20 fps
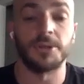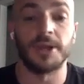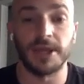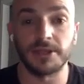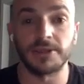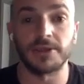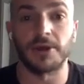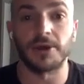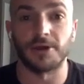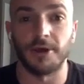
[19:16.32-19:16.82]

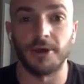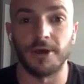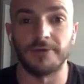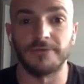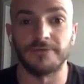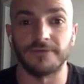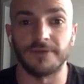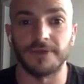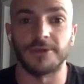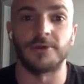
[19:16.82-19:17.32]
head cut
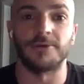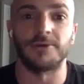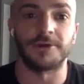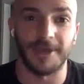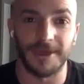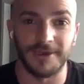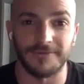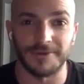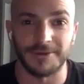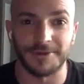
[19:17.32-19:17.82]
off and go to
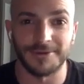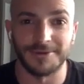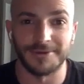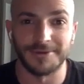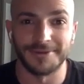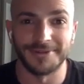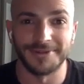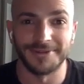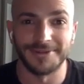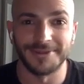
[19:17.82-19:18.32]
heaven,
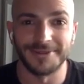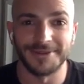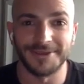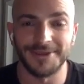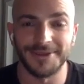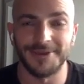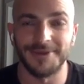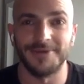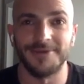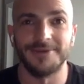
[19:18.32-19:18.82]

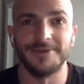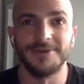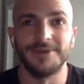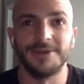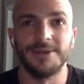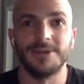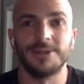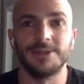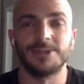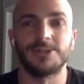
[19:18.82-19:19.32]

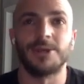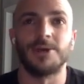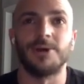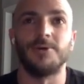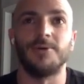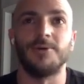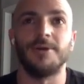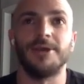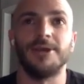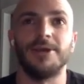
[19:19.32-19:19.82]

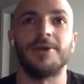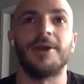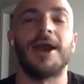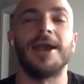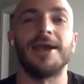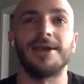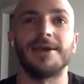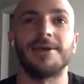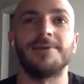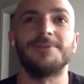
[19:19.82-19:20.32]
So here
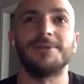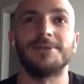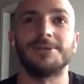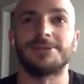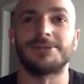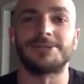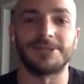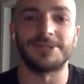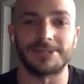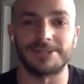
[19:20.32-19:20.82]
I am,
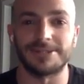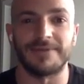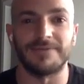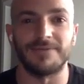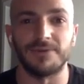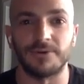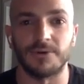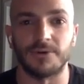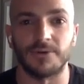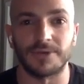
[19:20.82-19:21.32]
this 6,
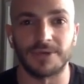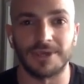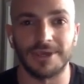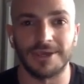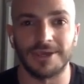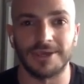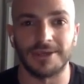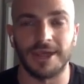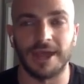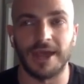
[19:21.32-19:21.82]
7-year-old
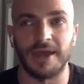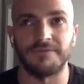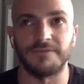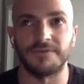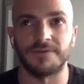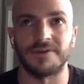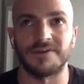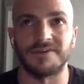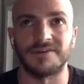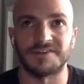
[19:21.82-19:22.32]
kid
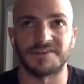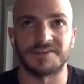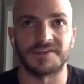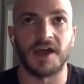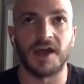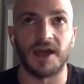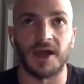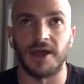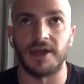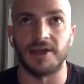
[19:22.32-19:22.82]
having to
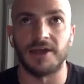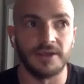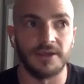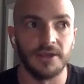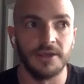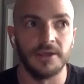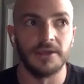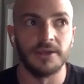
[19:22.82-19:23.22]
decide.